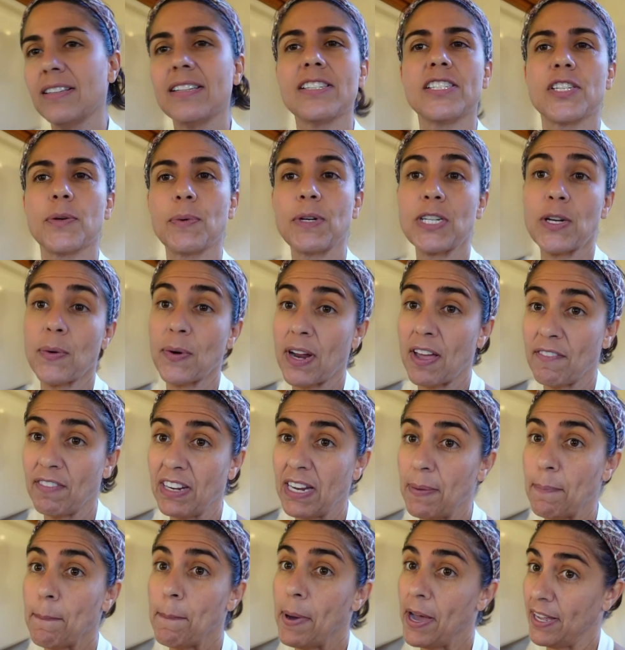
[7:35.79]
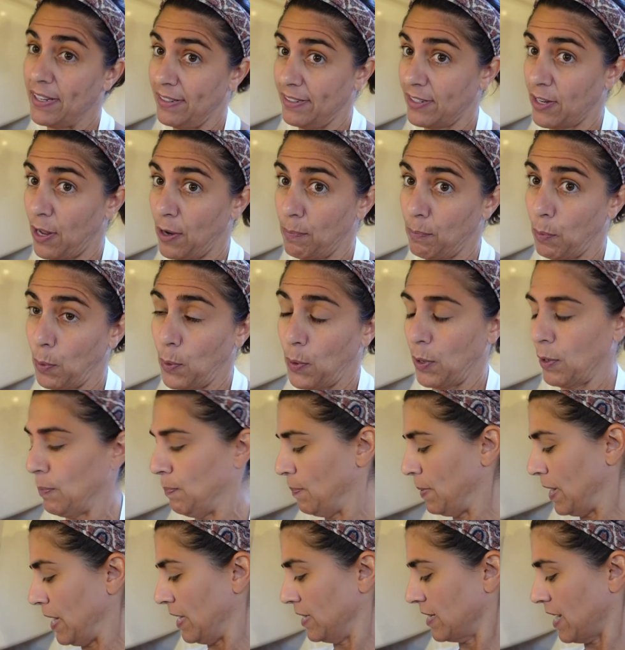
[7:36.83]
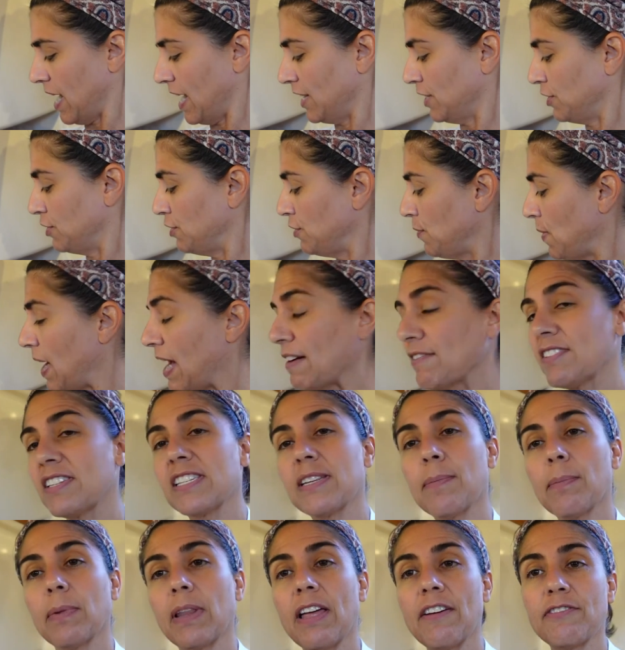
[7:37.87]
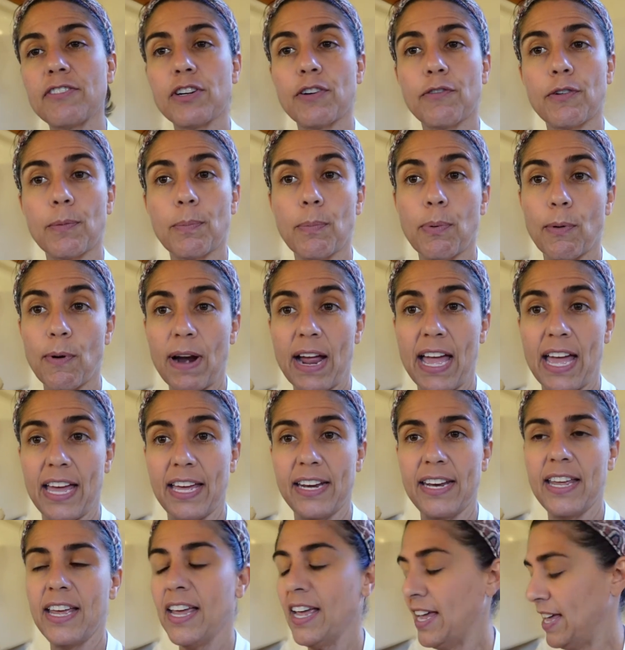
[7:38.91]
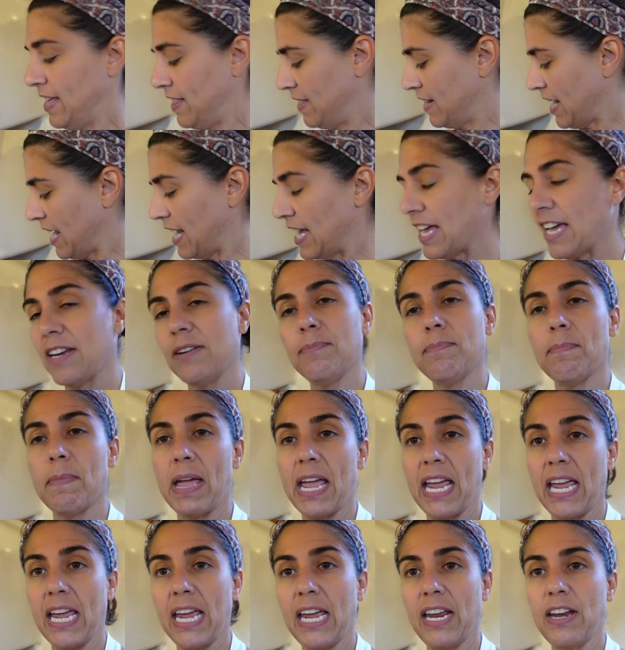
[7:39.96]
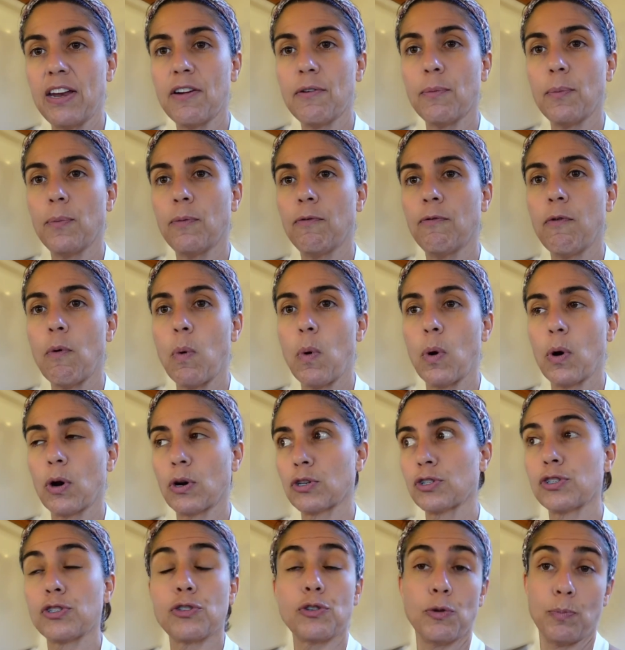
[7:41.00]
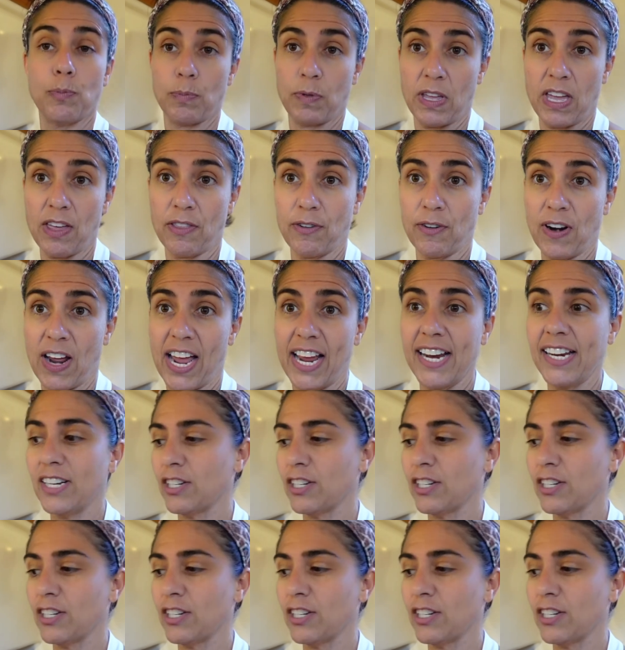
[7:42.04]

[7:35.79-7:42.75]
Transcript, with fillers: So we don't have any buns on board, but I do have some leftover bread that I had made for soup the other night,